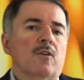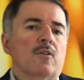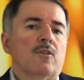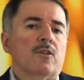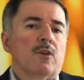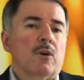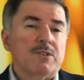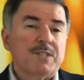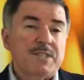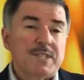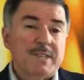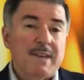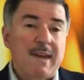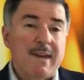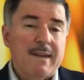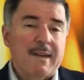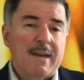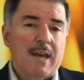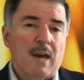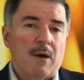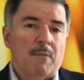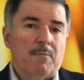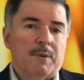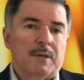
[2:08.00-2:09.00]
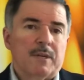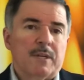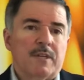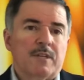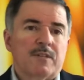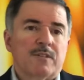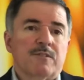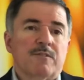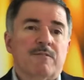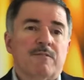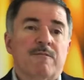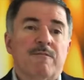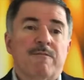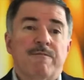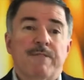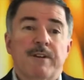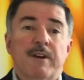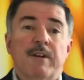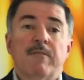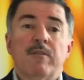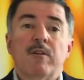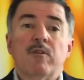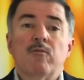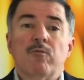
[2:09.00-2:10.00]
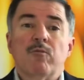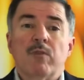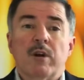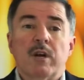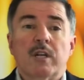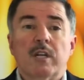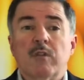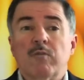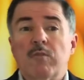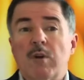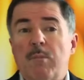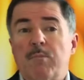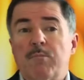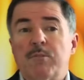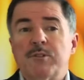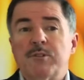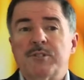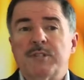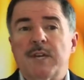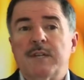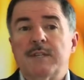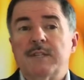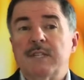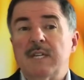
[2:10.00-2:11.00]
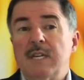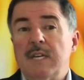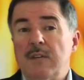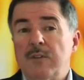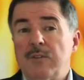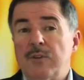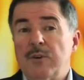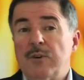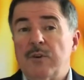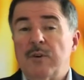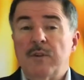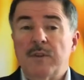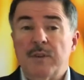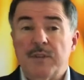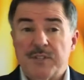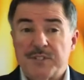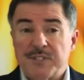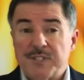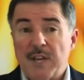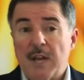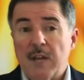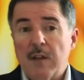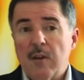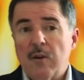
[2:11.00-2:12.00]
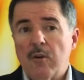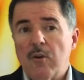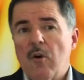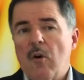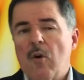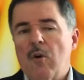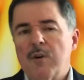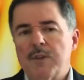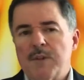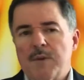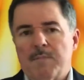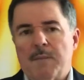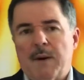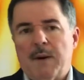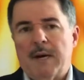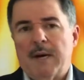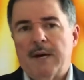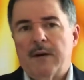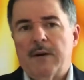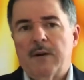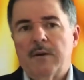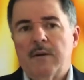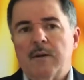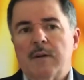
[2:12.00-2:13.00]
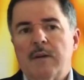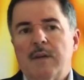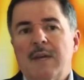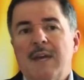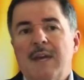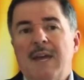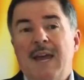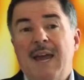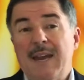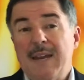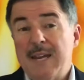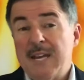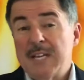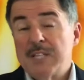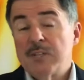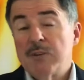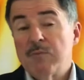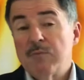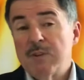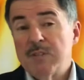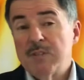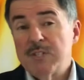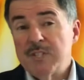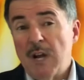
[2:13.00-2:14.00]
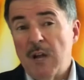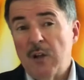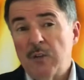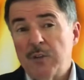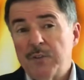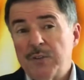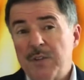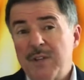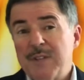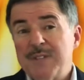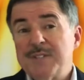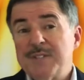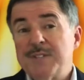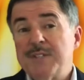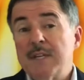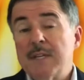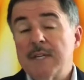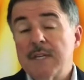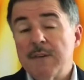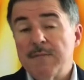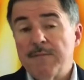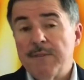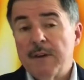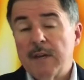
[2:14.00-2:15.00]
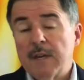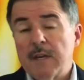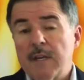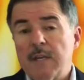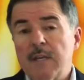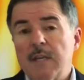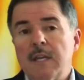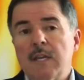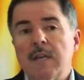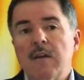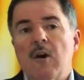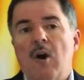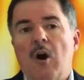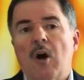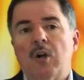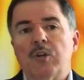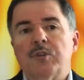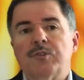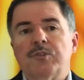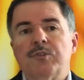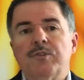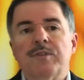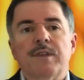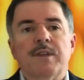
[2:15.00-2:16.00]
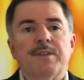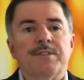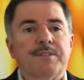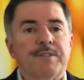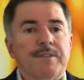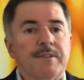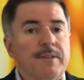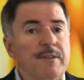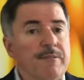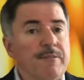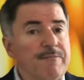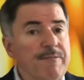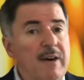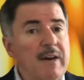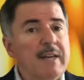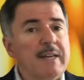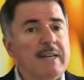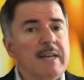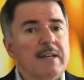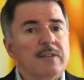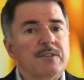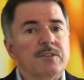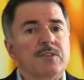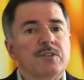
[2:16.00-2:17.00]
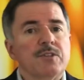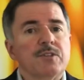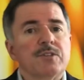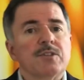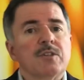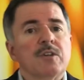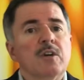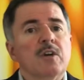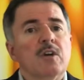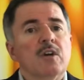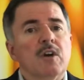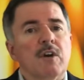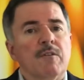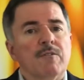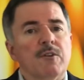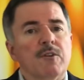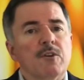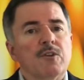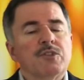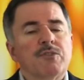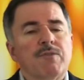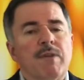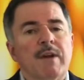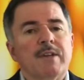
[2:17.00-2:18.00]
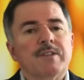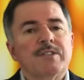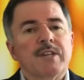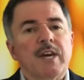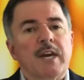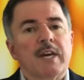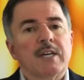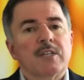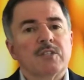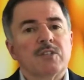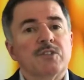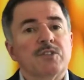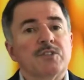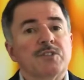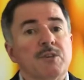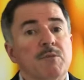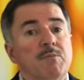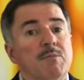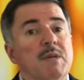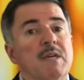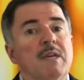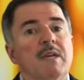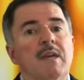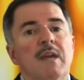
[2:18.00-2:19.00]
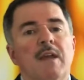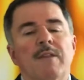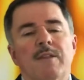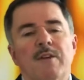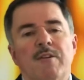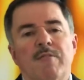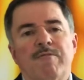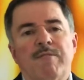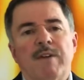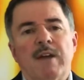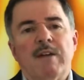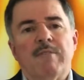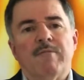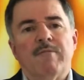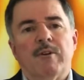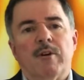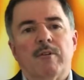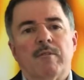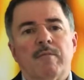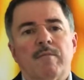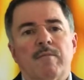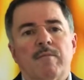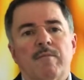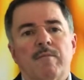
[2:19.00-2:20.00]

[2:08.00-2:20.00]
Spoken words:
Those tech companies very rarely represent either the seller or the buyer, and as a result, significantly alter the finances of those transactions to be in their favor.